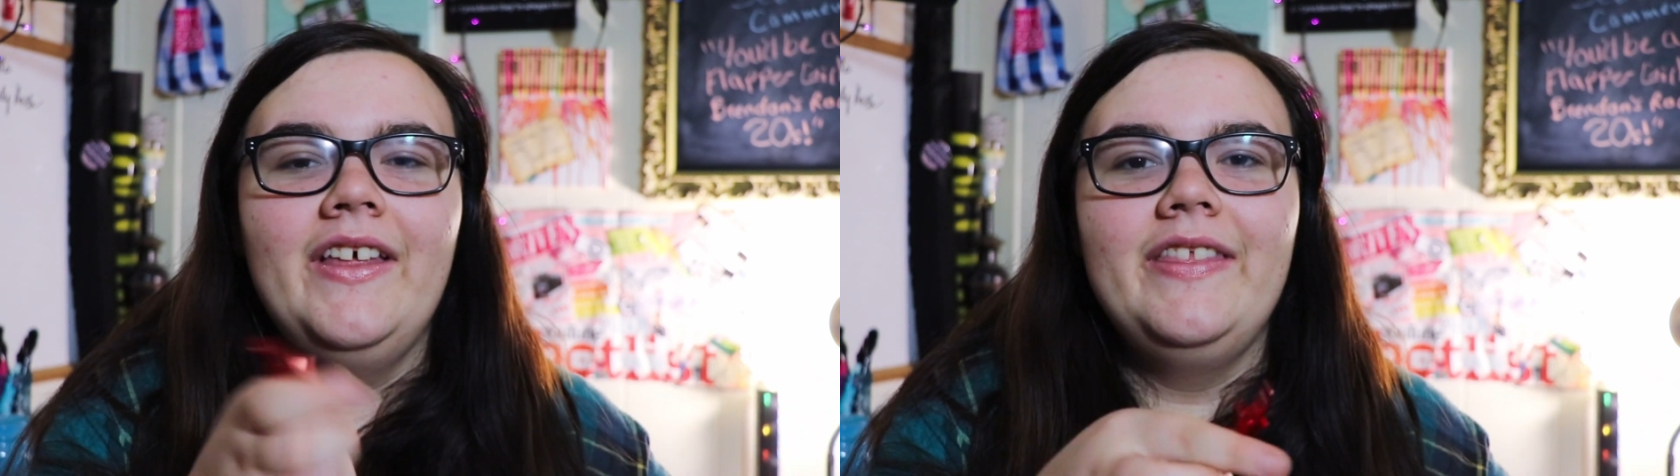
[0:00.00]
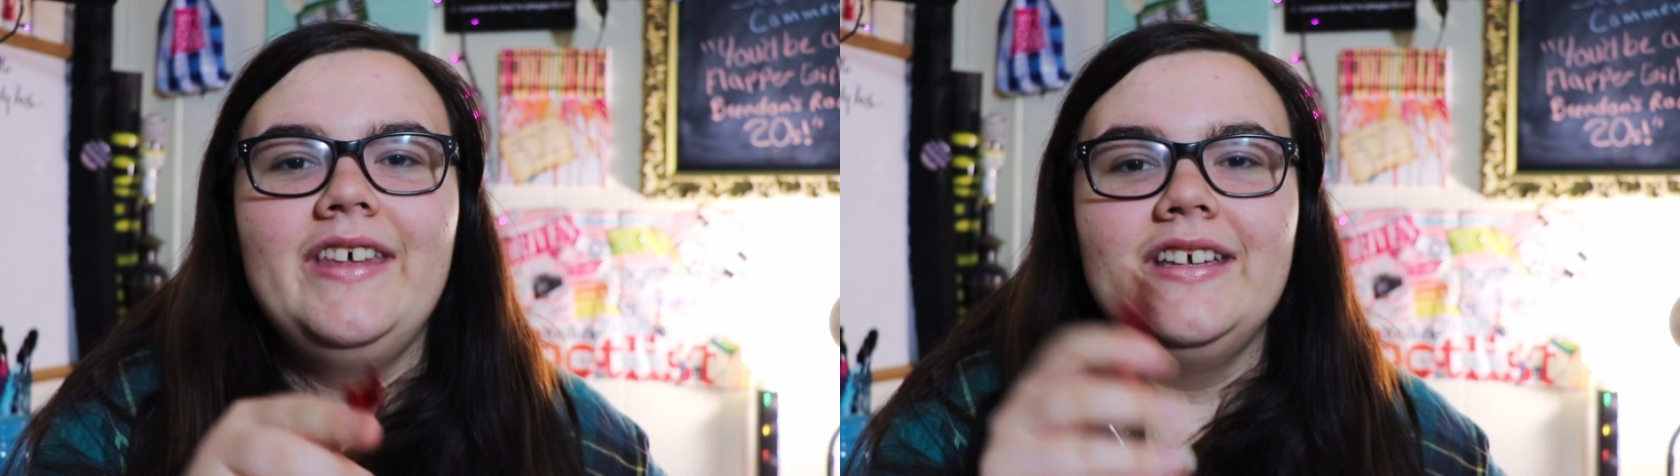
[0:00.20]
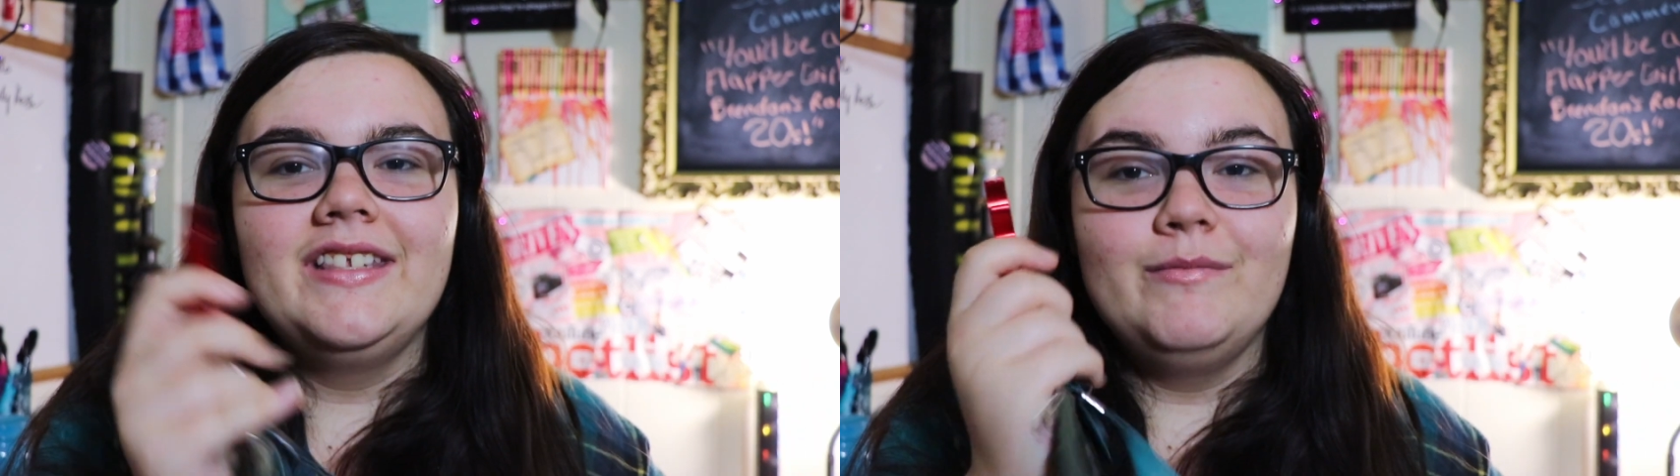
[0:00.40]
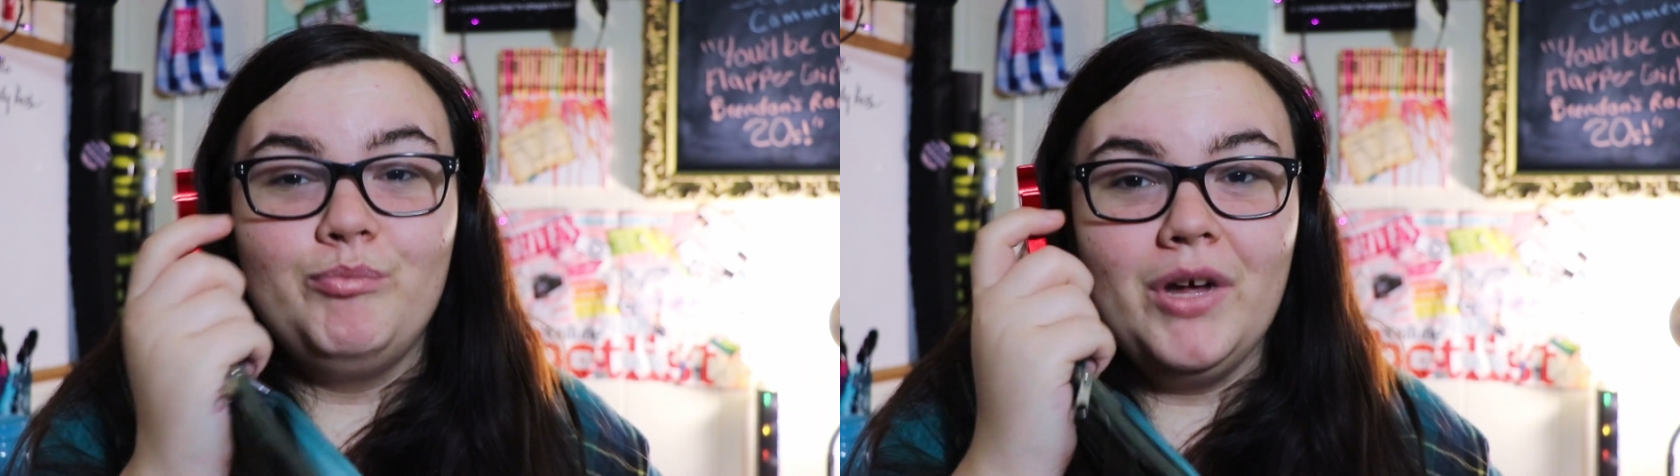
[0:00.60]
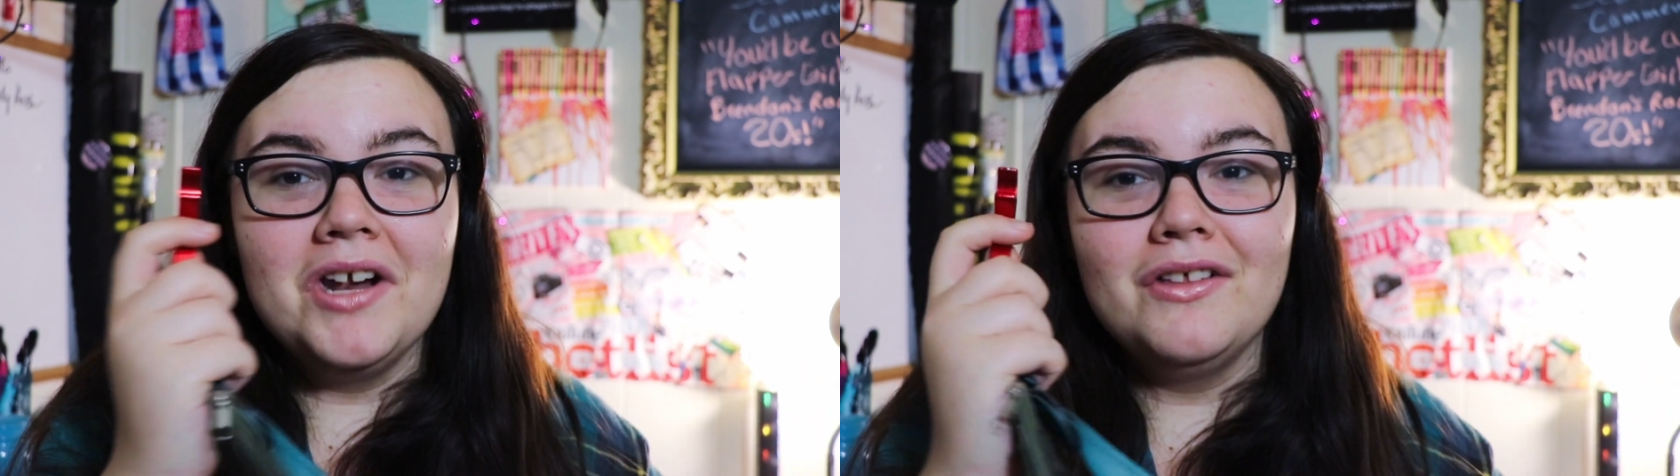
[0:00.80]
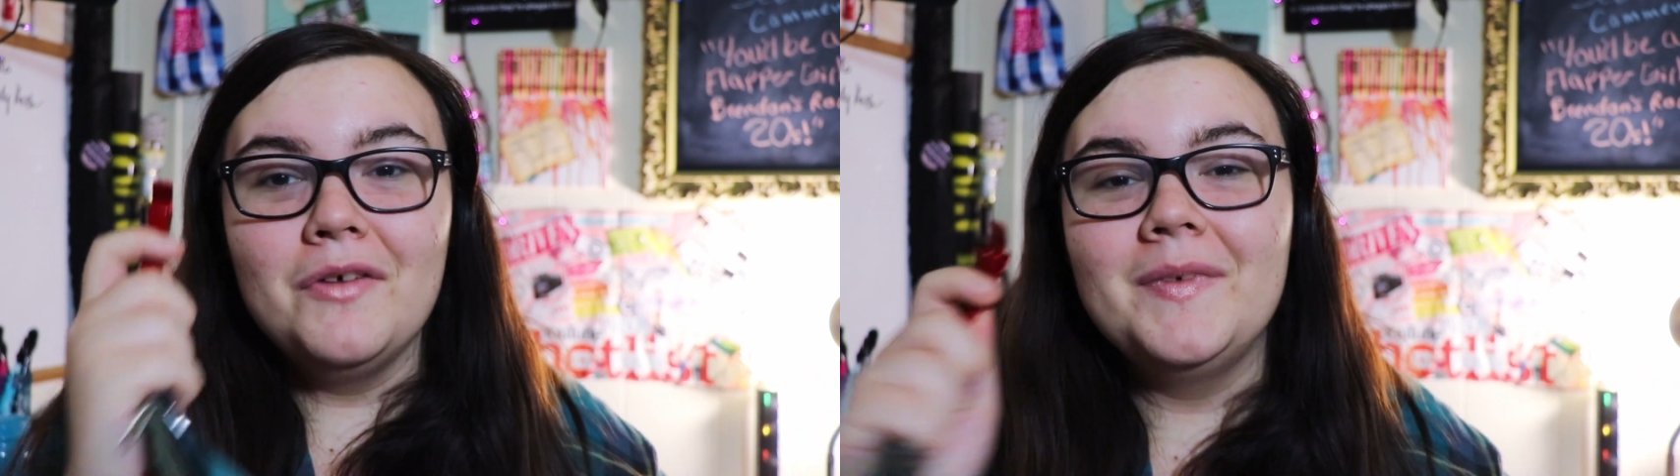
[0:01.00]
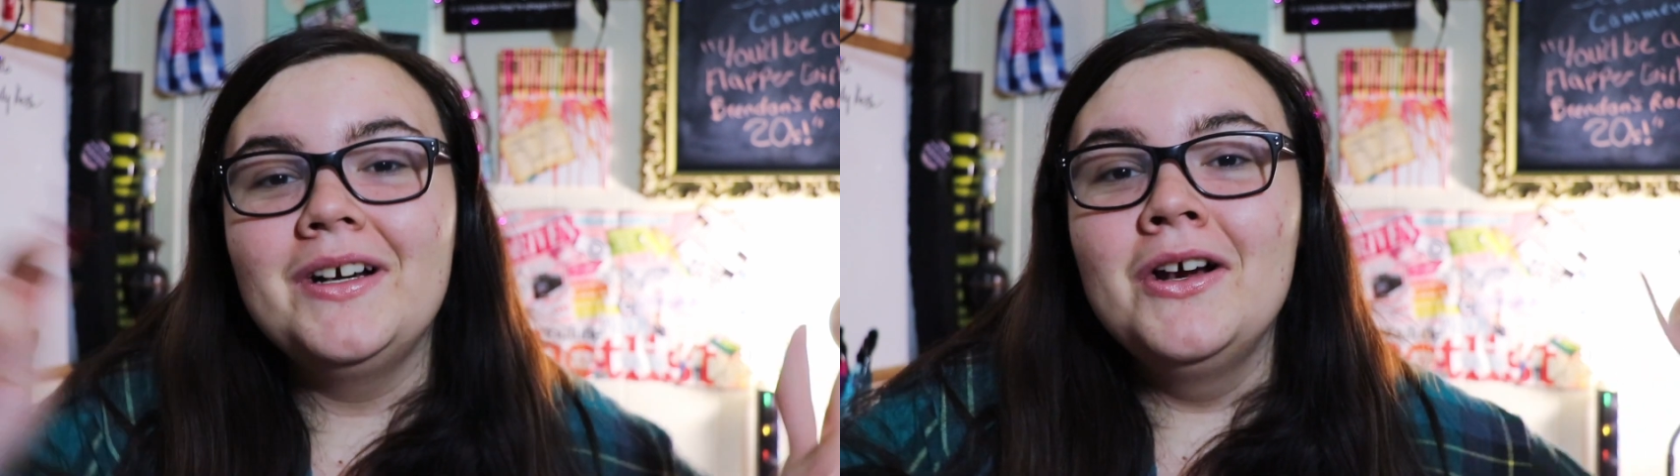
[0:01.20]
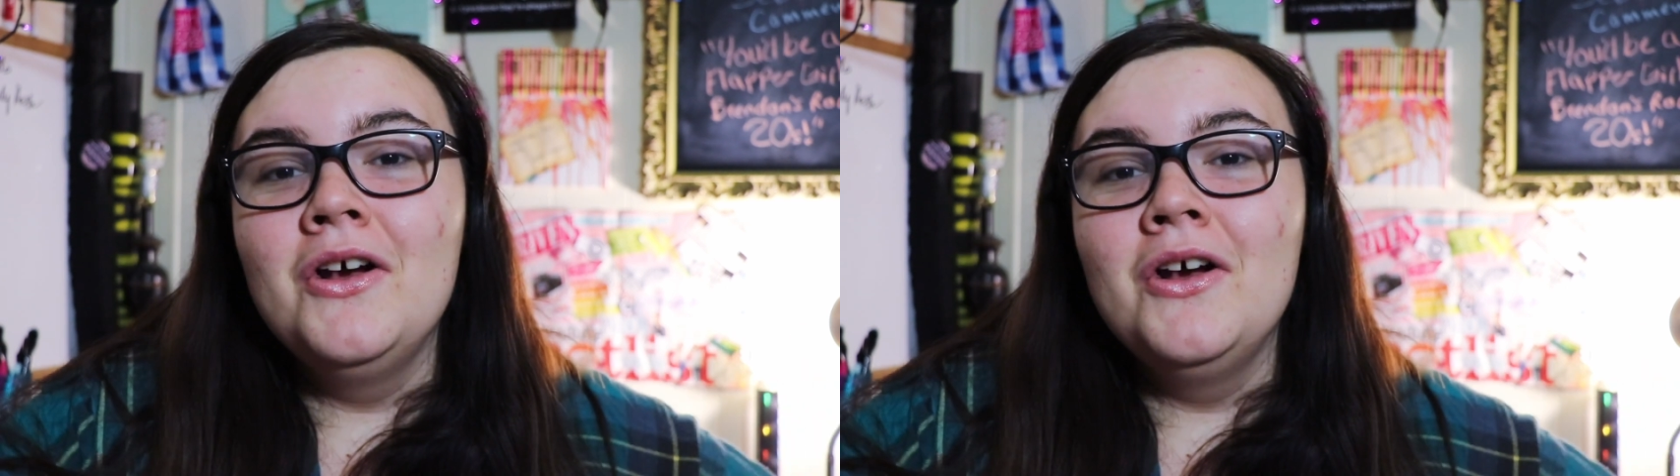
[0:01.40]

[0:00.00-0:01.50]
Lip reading: this bottle opener,